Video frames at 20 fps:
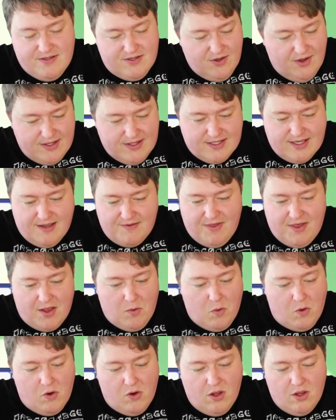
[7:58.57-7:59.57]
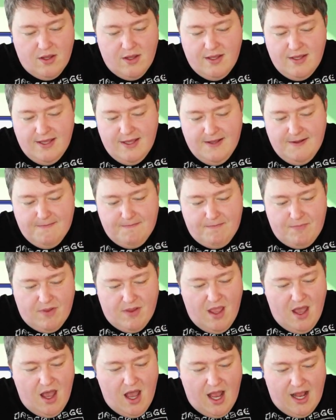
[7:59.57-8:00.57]
So let's give that a whirl.
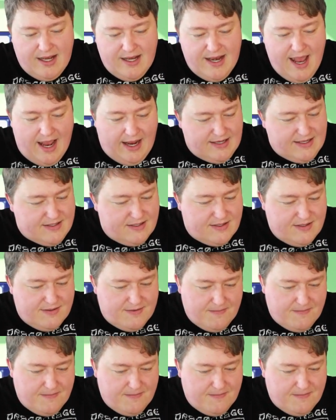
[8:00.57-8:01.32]
Next.